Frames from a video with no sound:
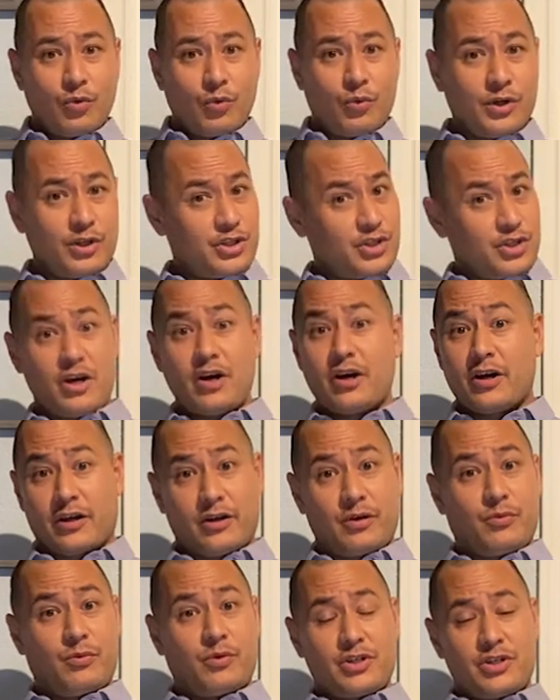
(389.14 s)
we're
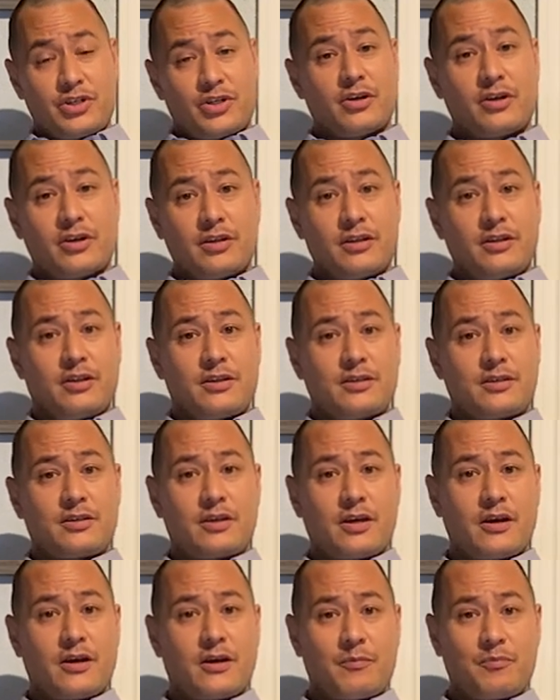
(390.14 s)
stuck. We're stuck in
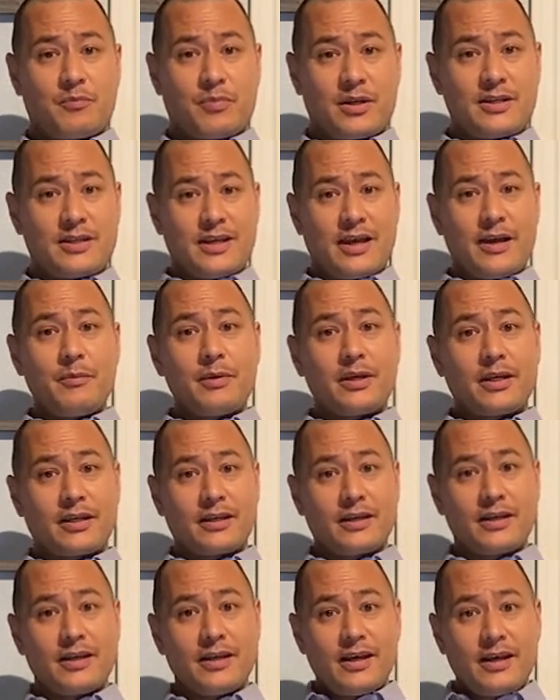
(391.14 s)
this
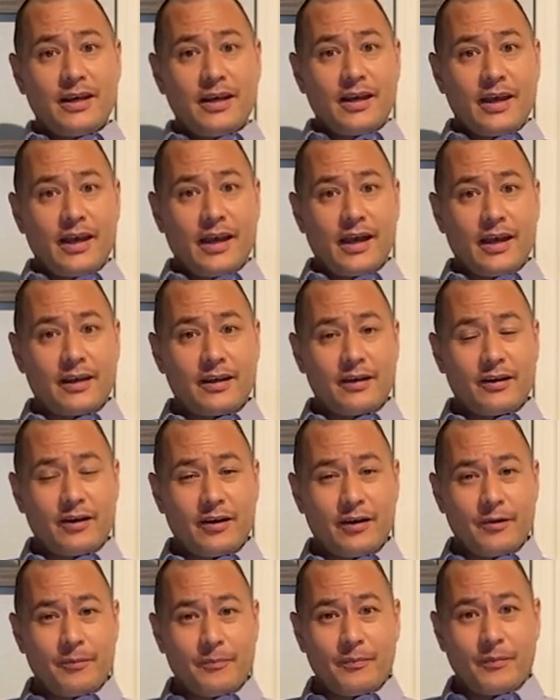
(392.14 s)
pandemic. And
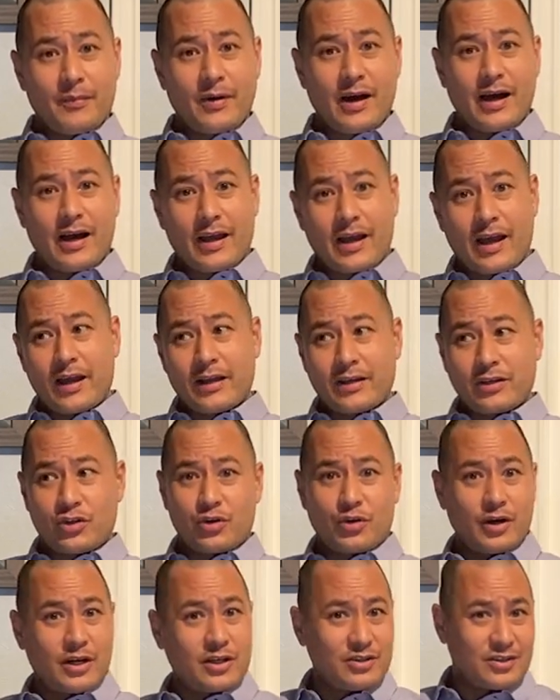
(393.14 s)
I
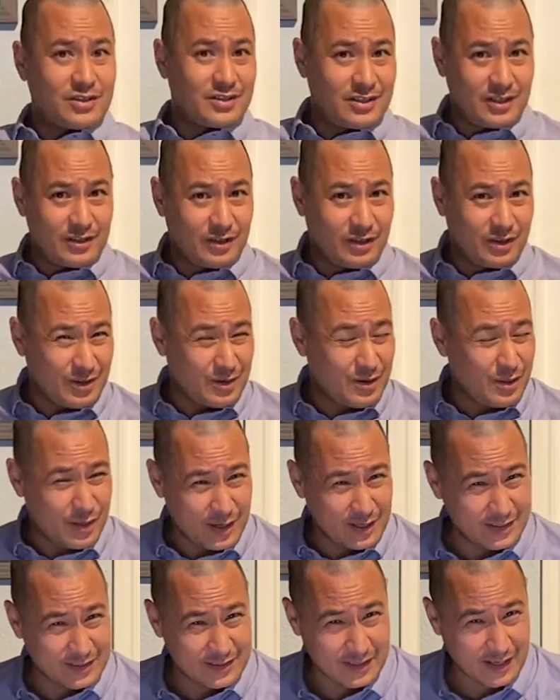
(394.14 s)
try to see the good
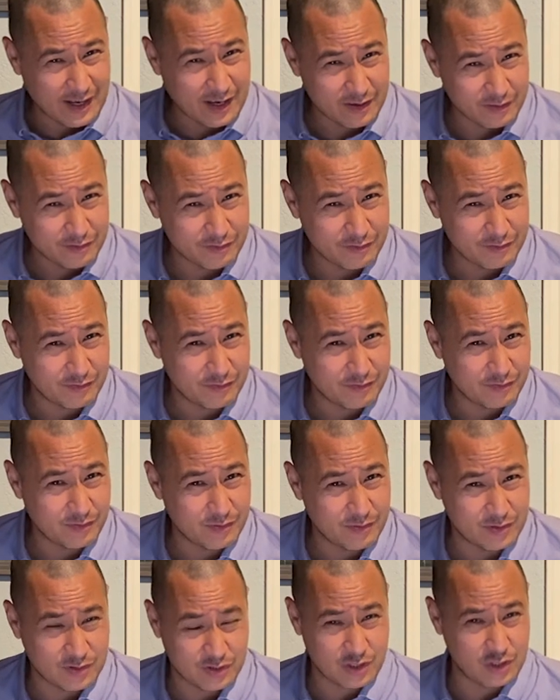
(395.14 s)
things out of
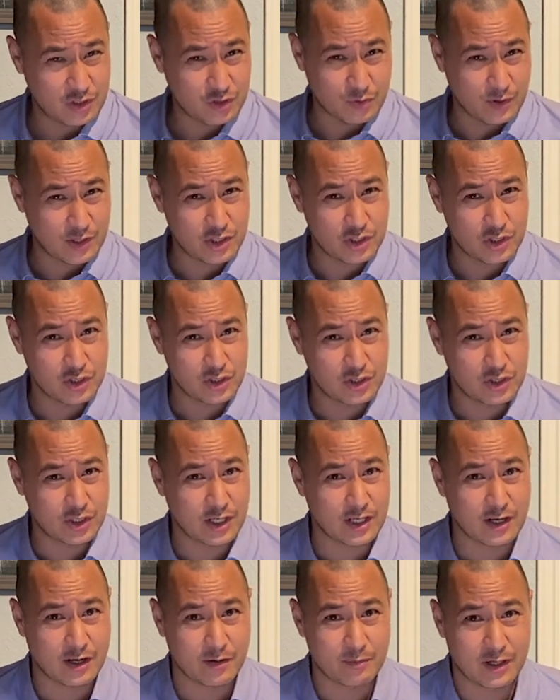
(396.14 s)
the situations
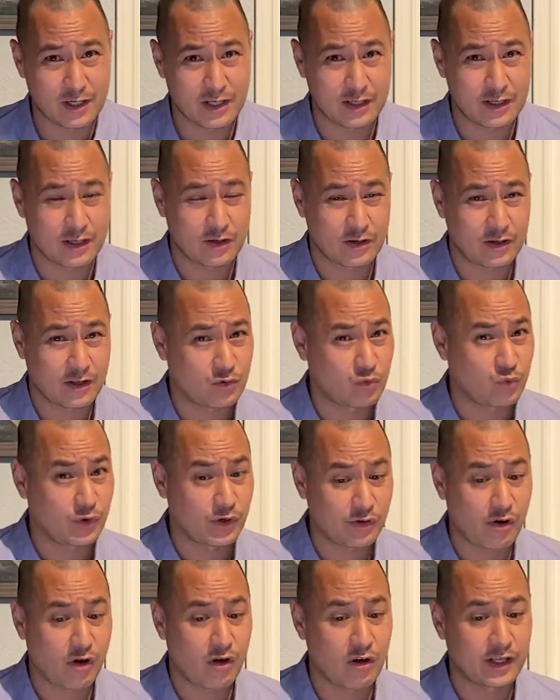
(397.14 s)
that I'm in and that
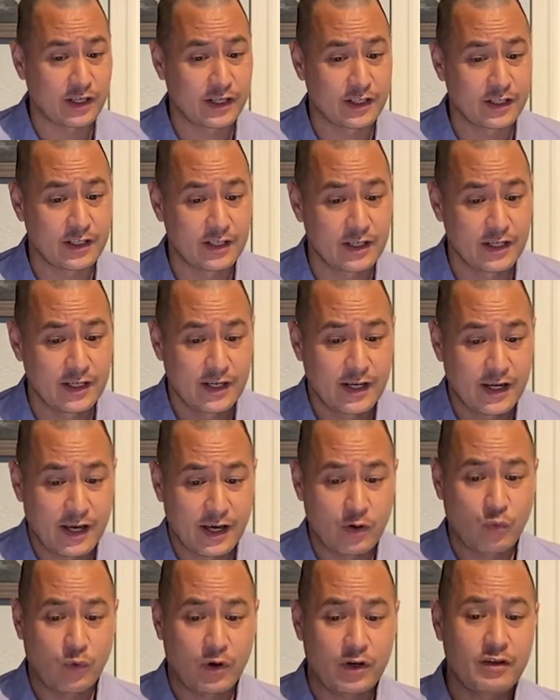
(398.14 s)
we're all in.
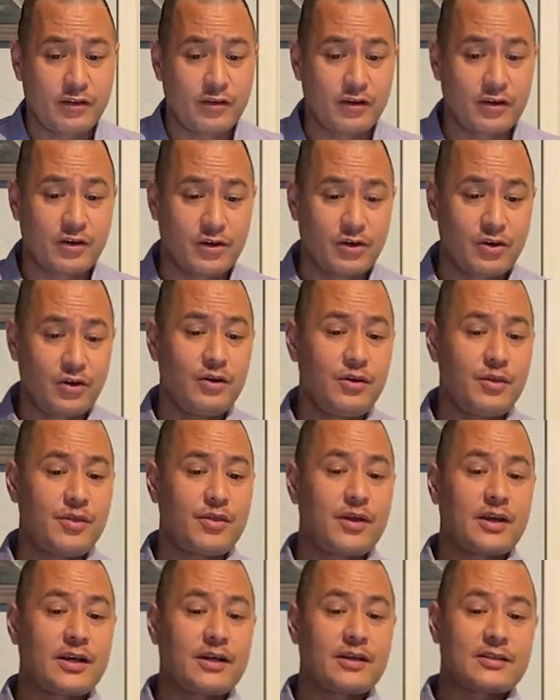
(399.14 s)
And one of the good
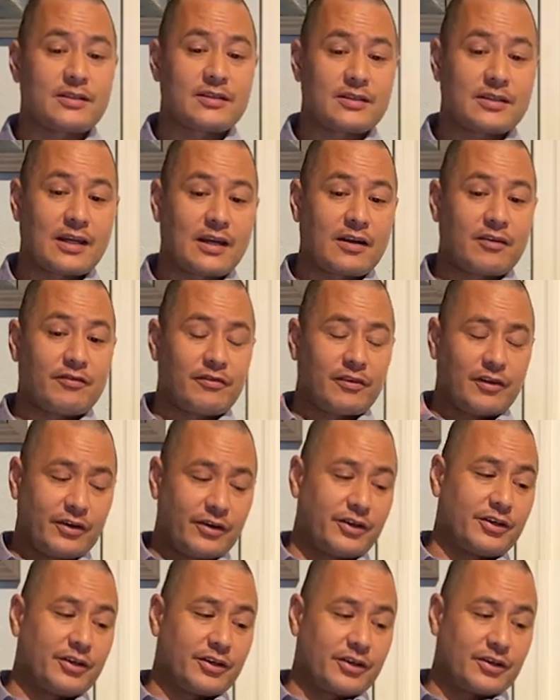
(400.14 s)
things that I've
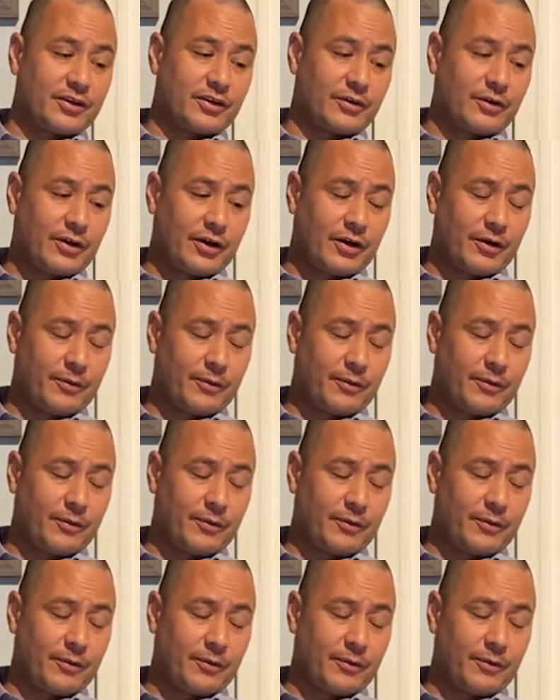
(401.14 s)
learned